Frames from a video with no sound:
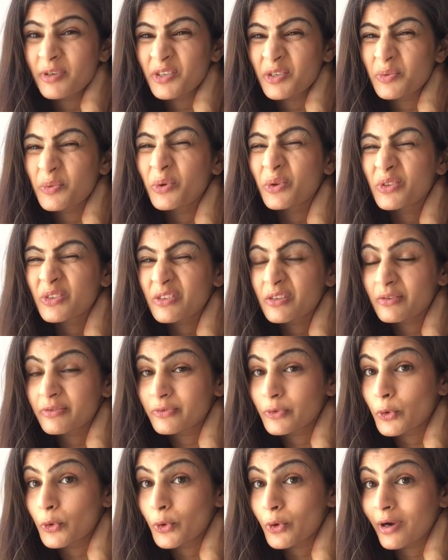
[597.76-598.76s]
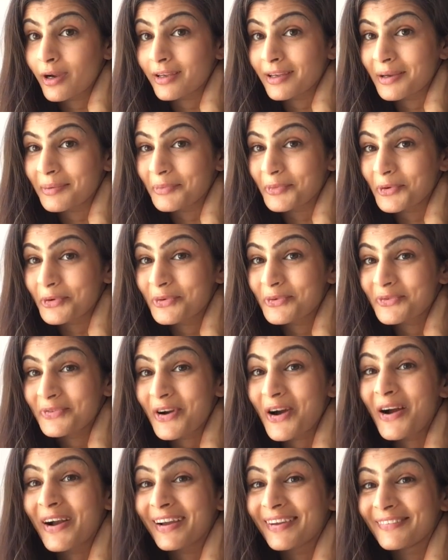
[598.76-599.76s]
towards the 4am or
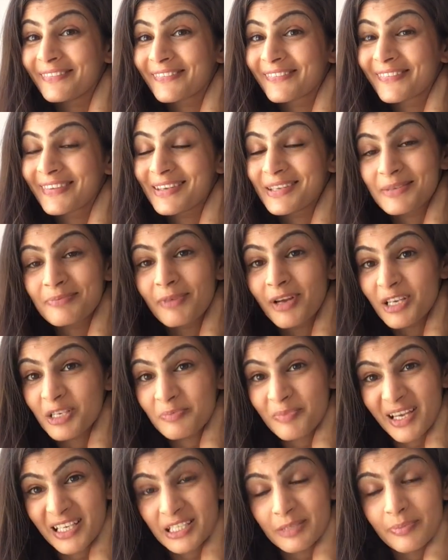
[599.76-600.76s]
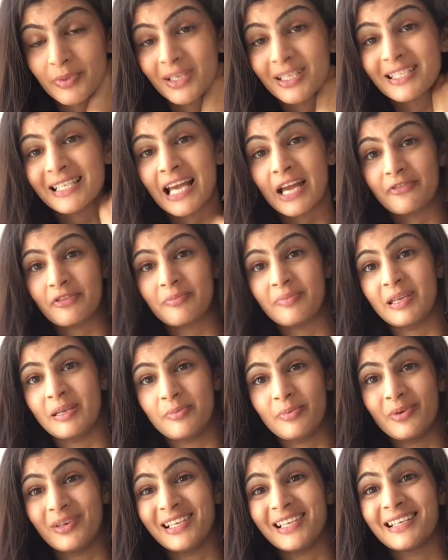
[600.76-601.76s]
5 is much better because Kapha
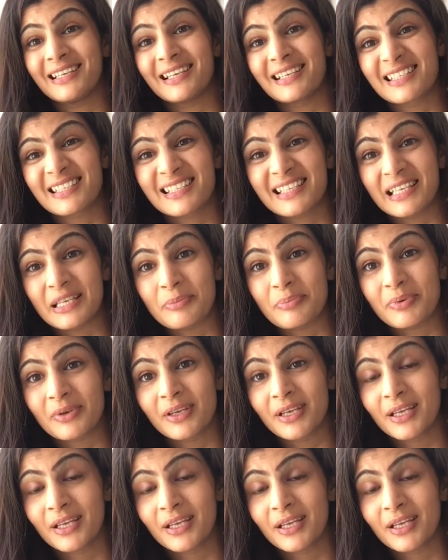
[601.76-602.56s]
people need less sleep